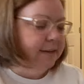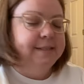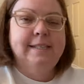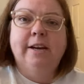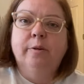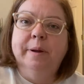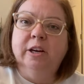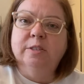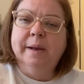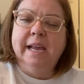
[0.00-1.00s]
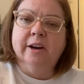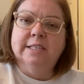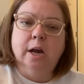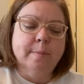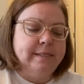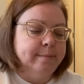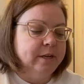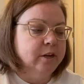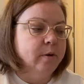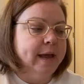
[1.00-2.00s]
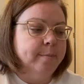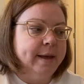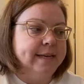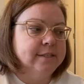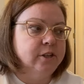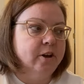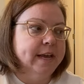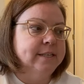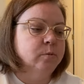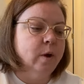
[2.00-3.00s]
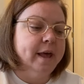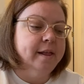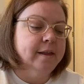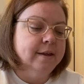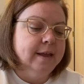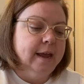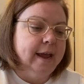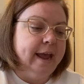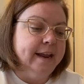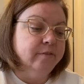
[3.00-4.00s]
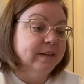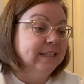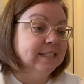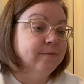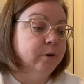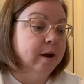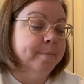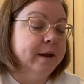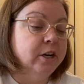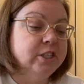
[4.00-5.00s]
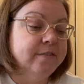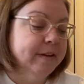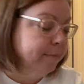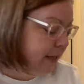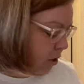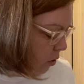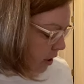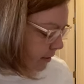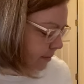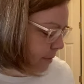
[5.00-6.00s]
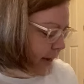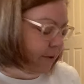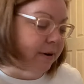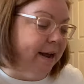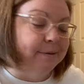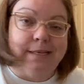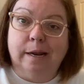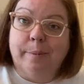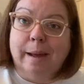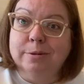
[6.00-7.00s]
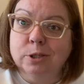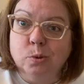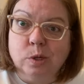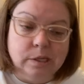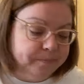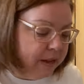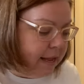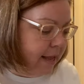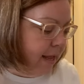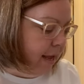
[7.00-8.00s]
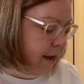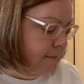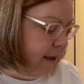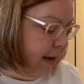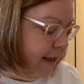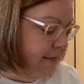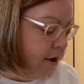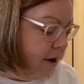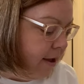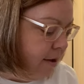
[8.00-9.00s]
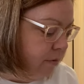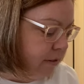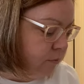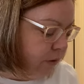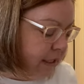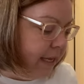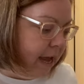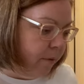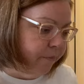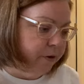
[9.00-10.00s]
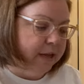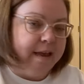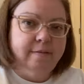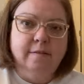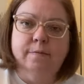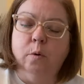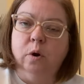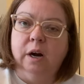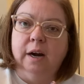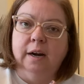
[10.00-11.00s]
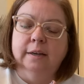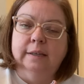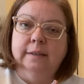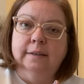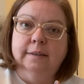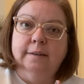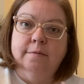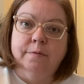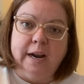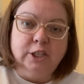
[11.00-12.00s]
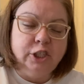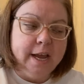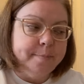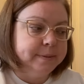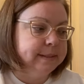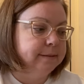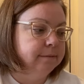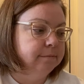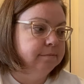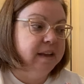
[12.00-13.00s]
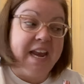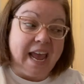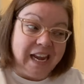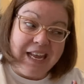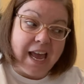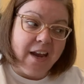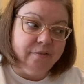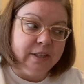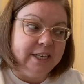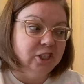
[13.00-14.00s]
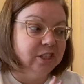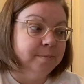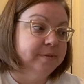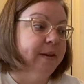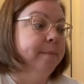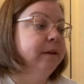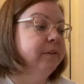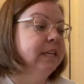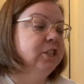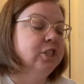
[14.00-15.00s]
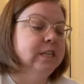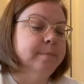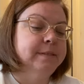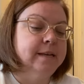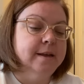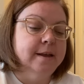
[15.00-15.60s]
Sacred Marriage by Gary Thomas, I'm gonna go ahead and pass along as well. I had to read this for a marriage and family course back in when I was in a Bible school. And I thought it was really helpful even for friendships and any kind of relationships, family relationships.